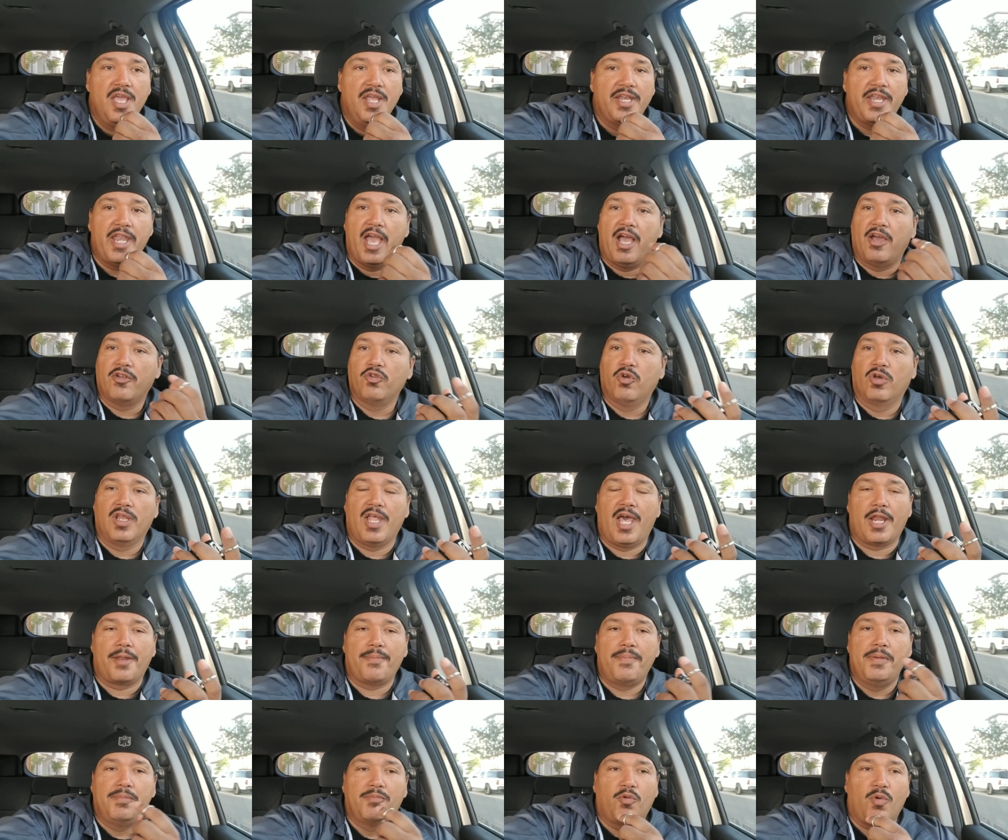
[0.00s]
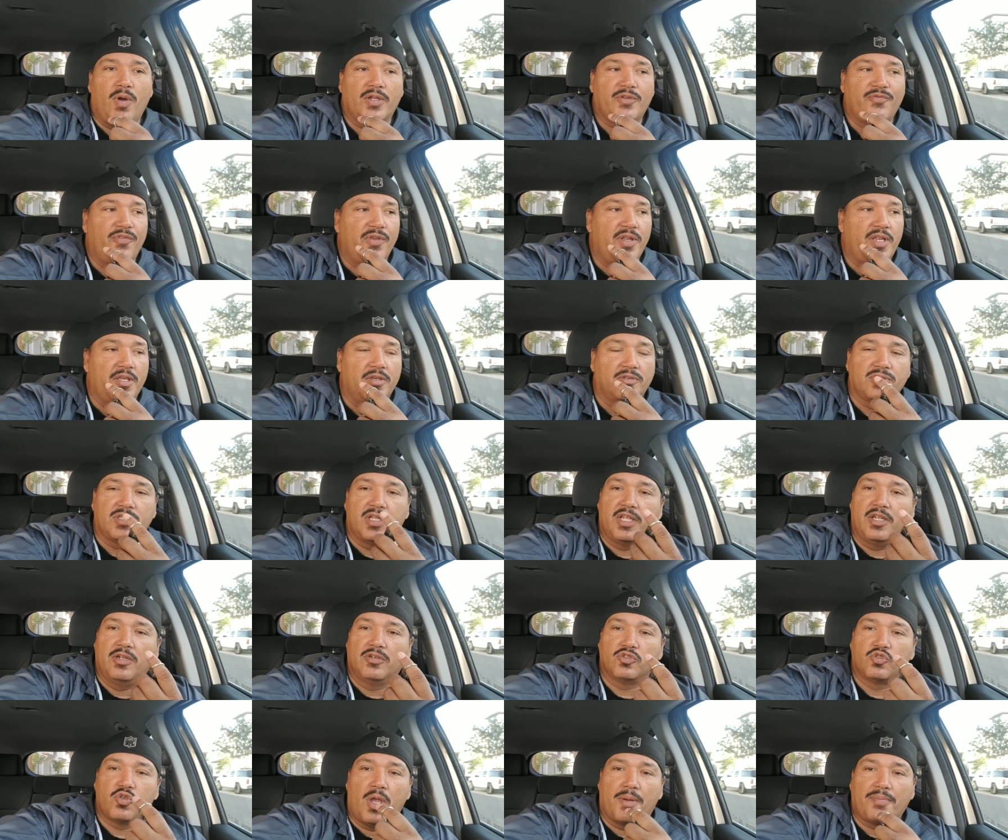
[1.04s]
Now, I know a lot of people watch videos and they
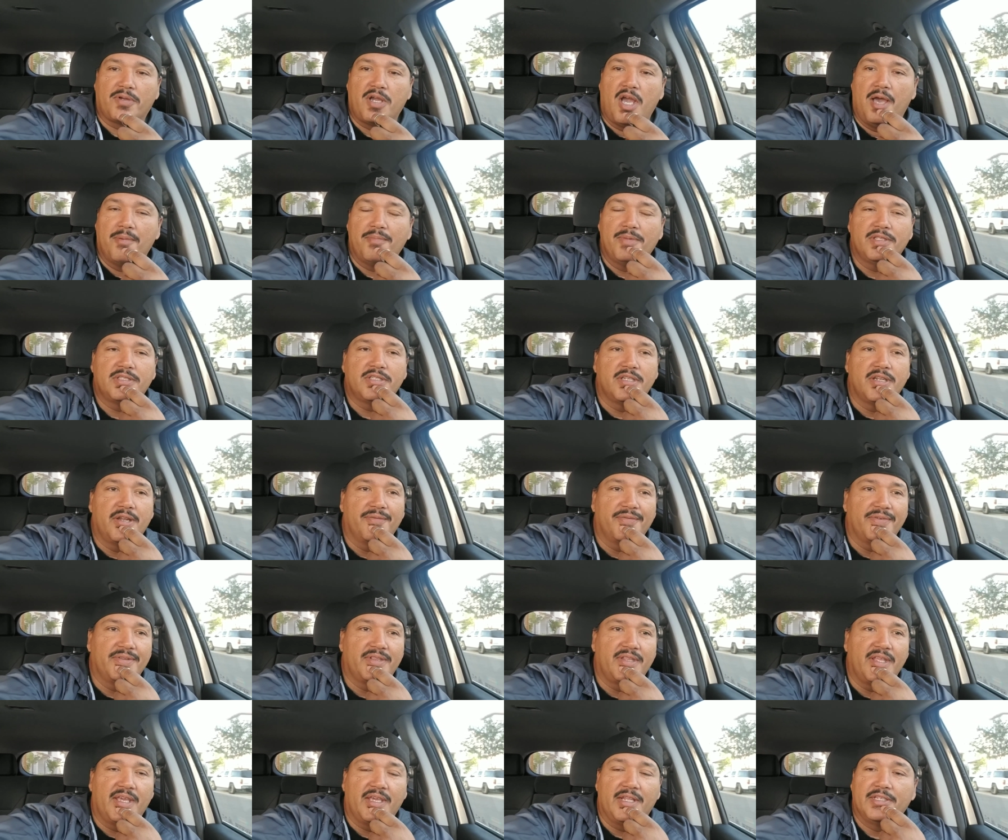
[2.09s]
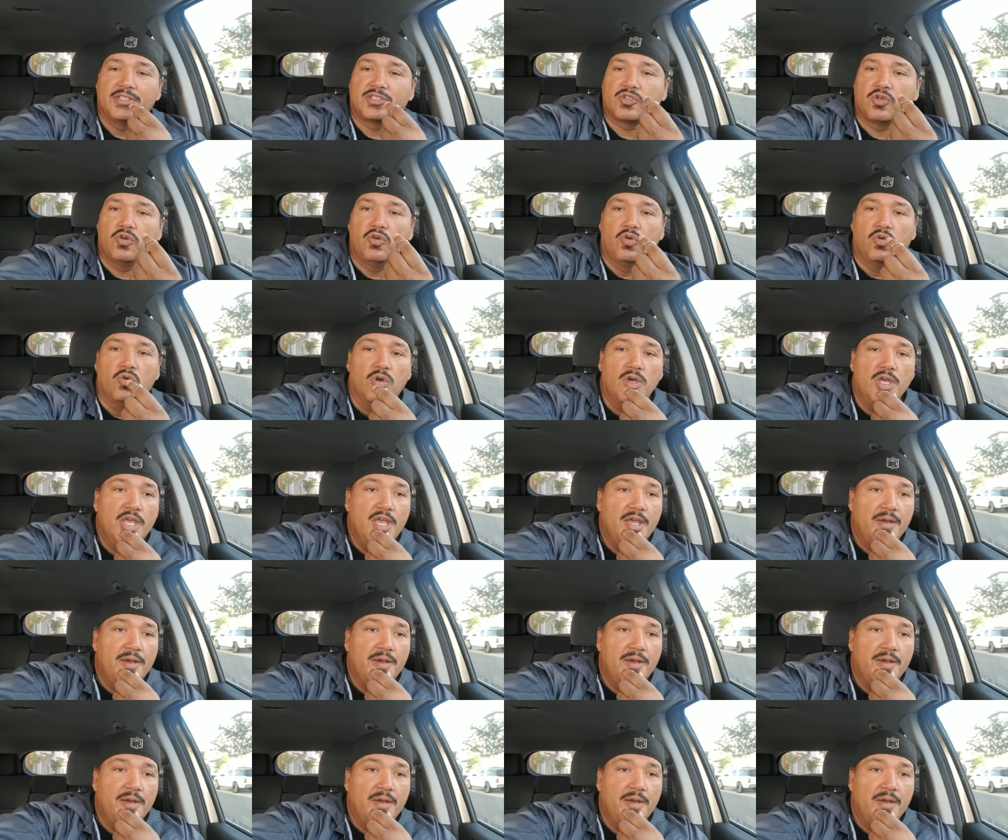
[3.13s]
don't drop comments and everything, and it's cool.